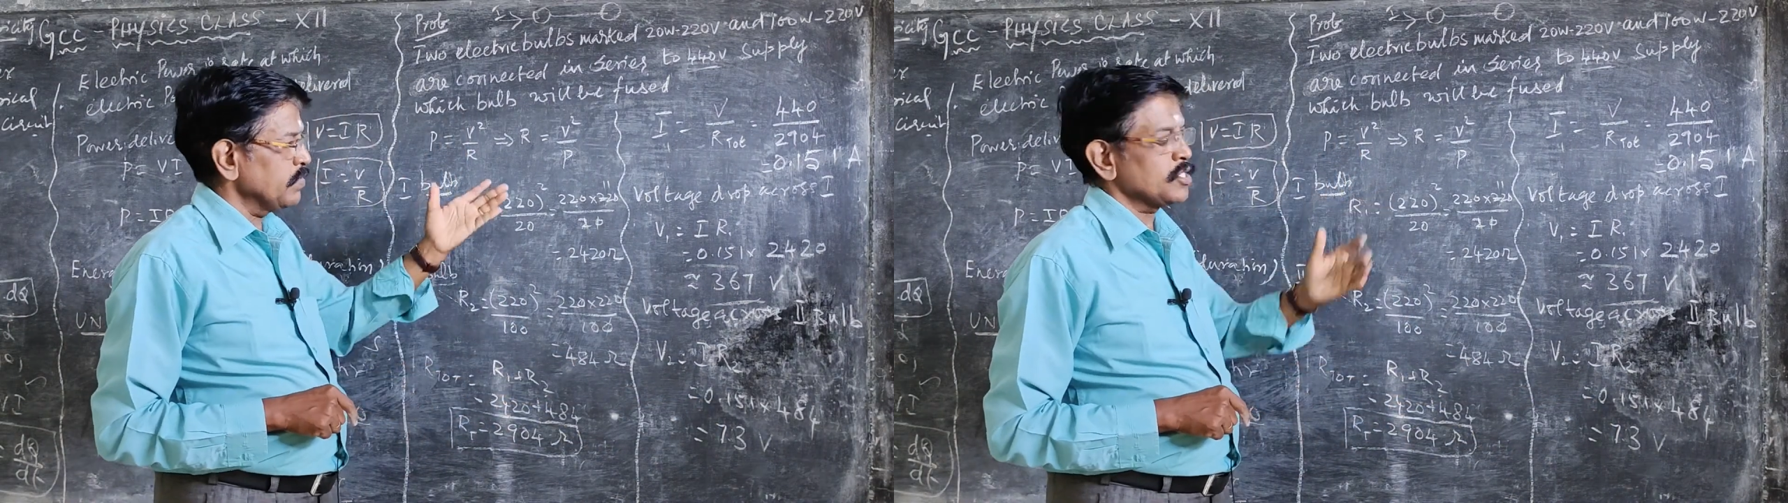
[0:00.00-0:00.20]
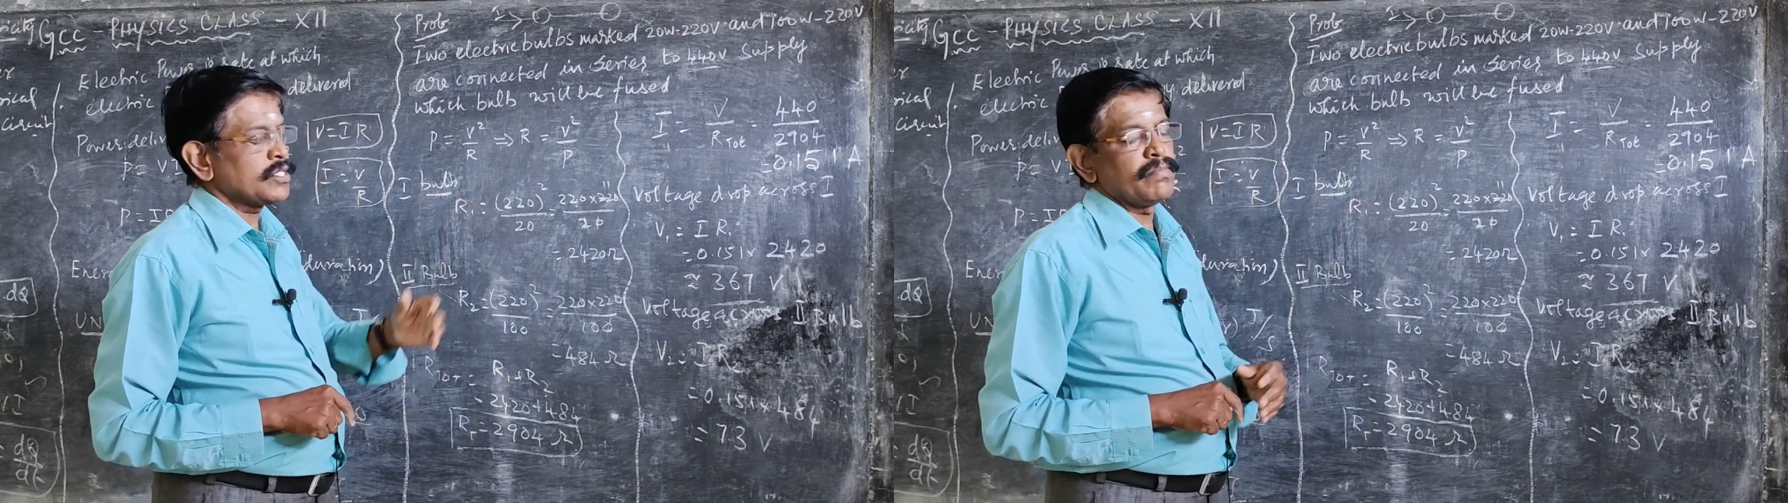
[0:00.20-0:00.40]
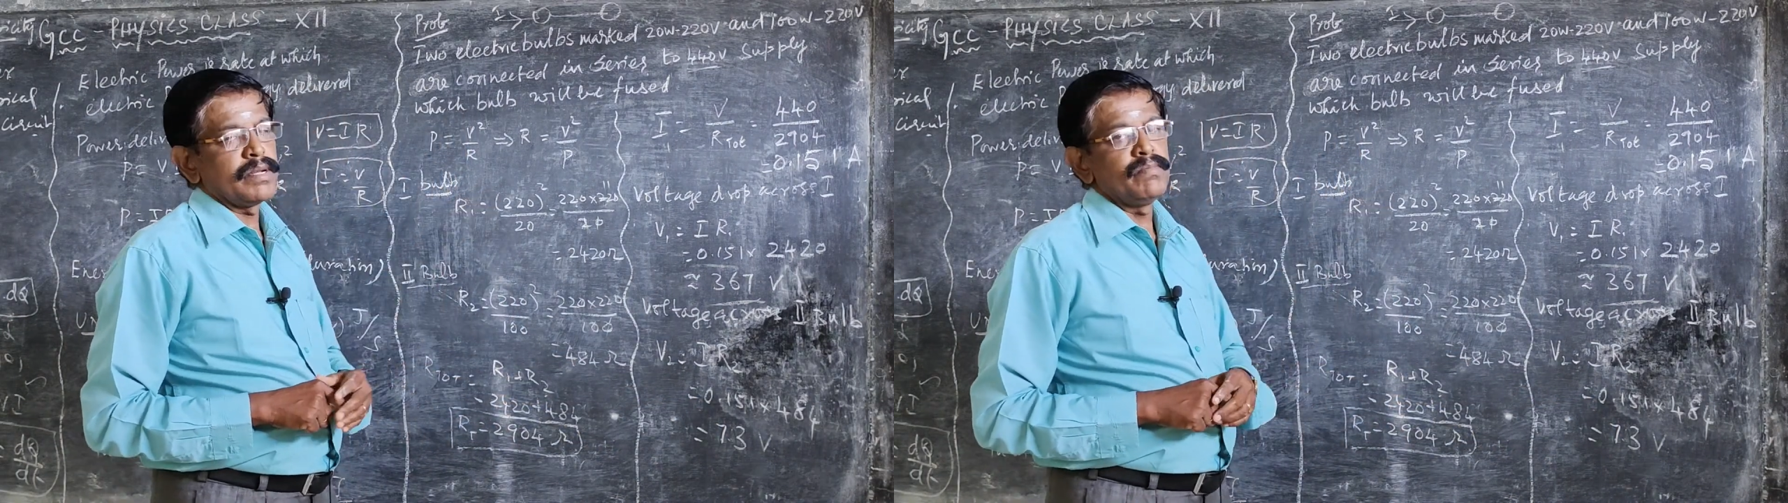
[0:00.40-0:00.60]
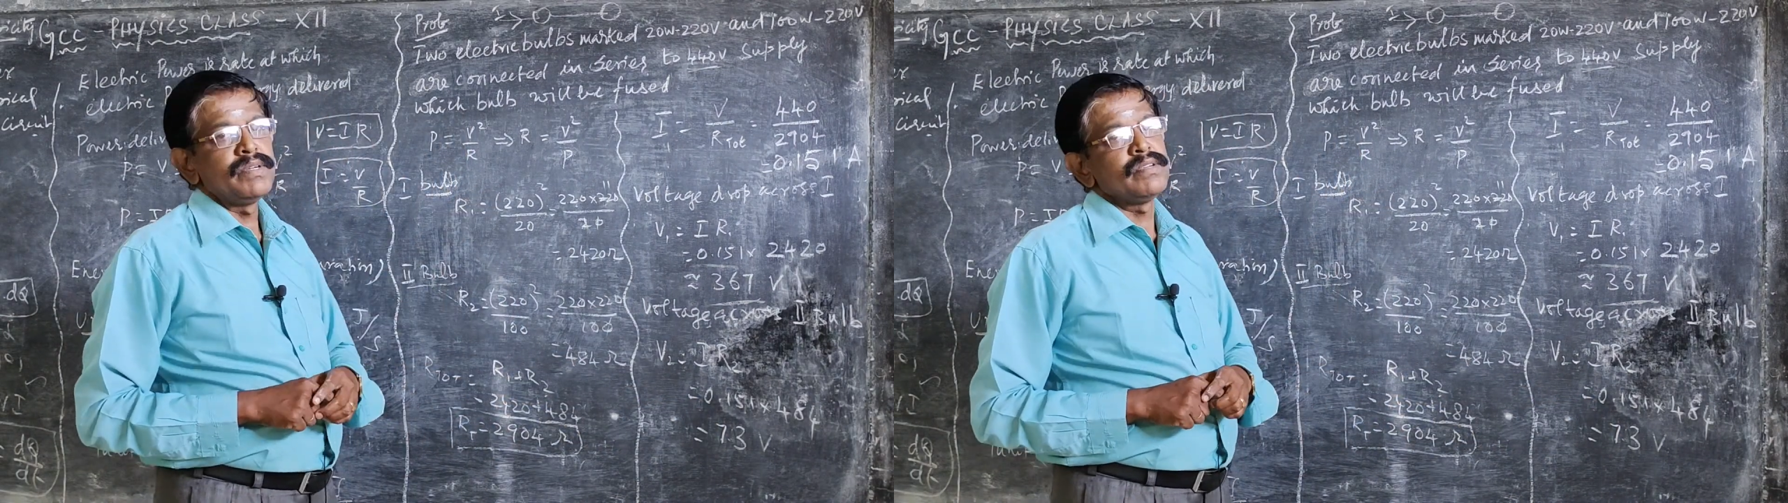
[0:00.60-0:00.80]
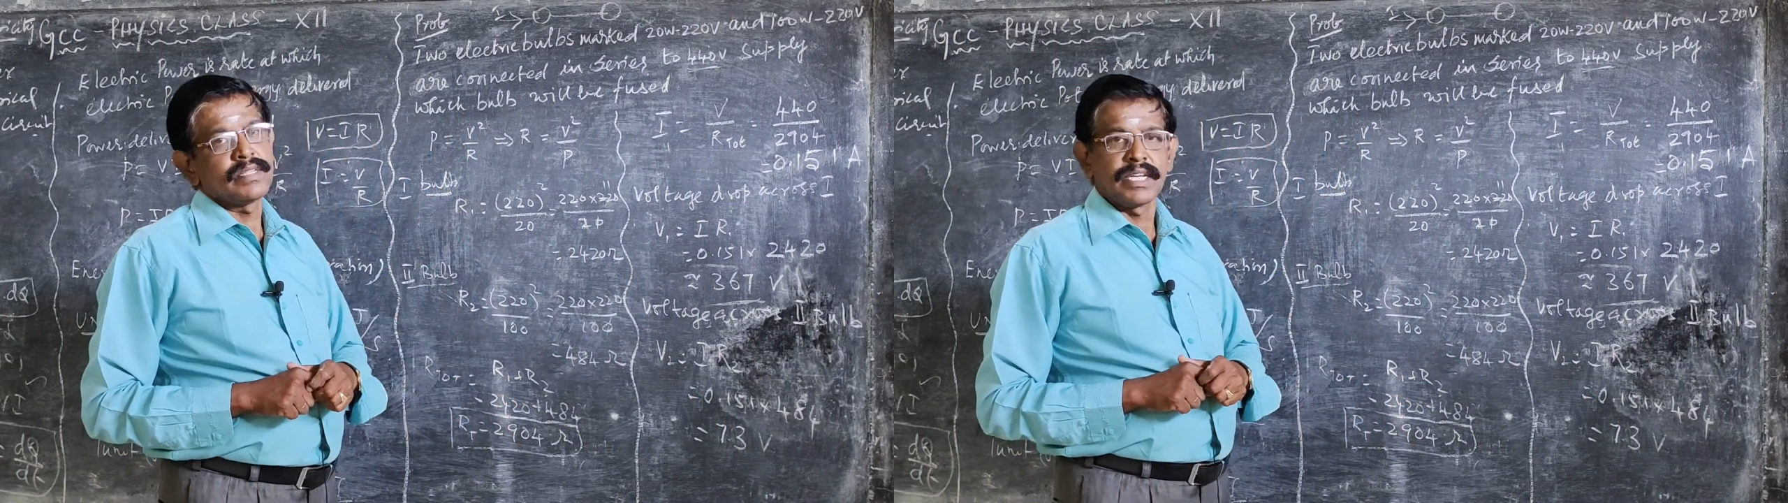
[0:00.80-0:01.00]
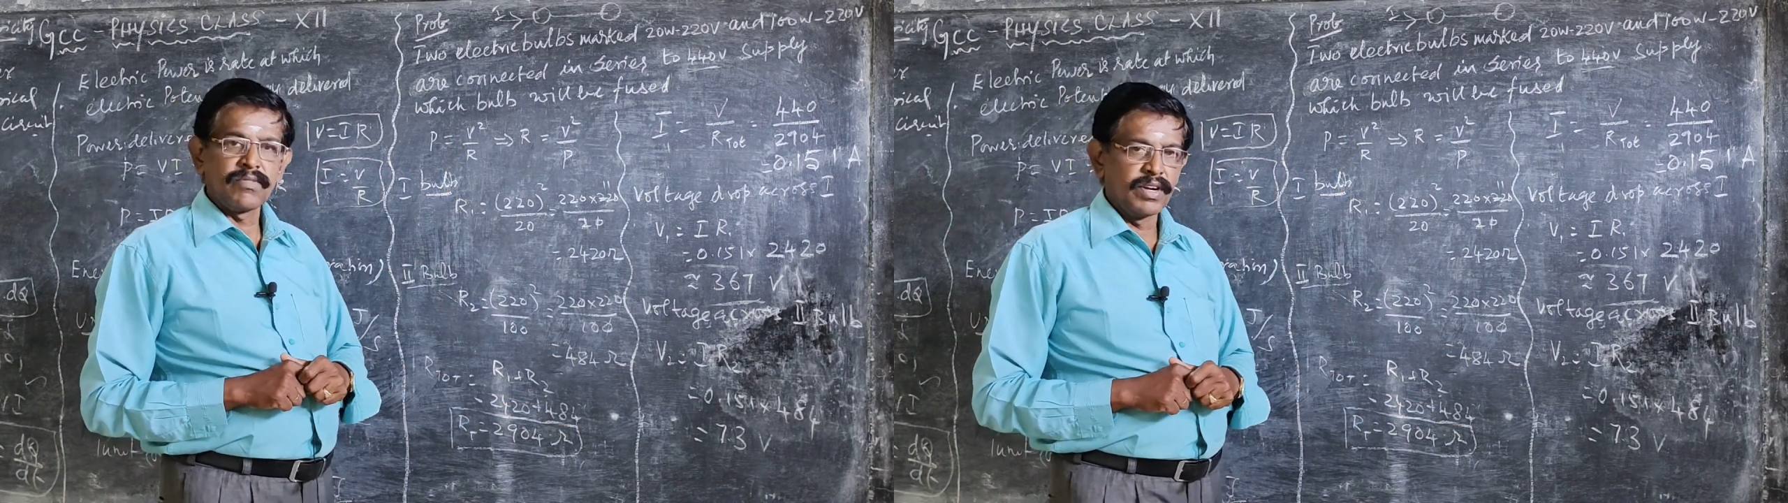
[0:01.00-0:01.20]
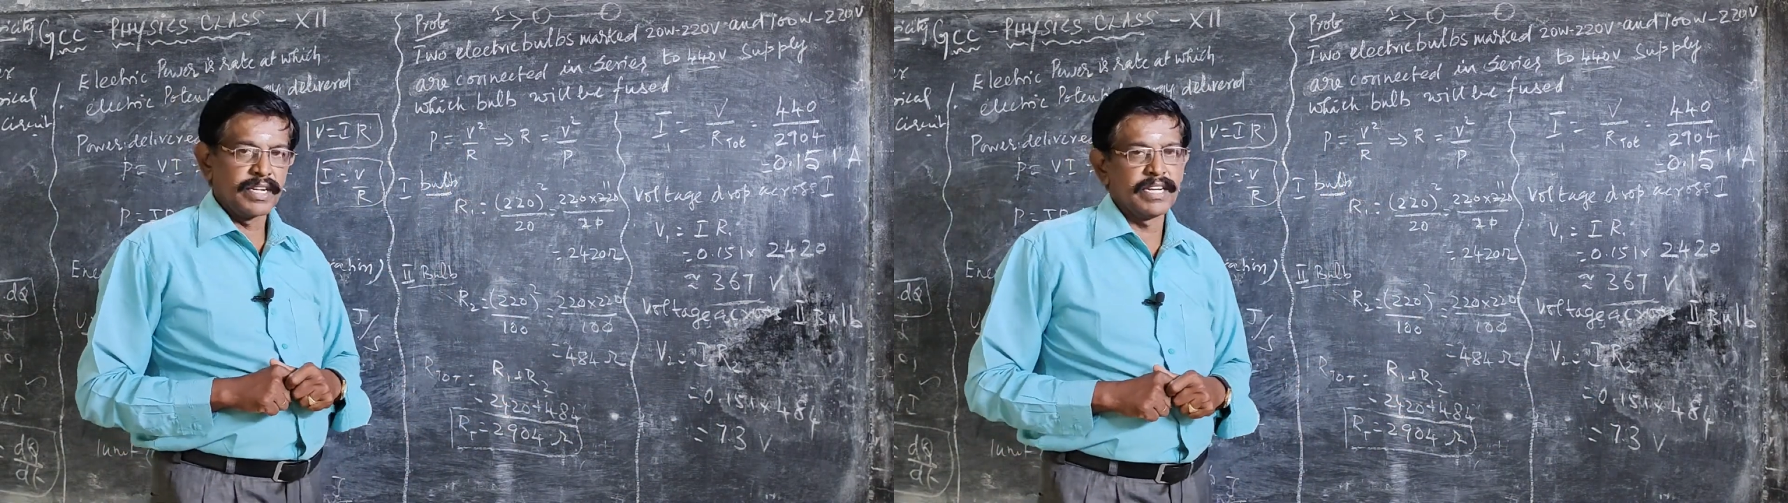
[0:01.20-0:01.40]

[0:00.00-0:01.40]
First bulb it will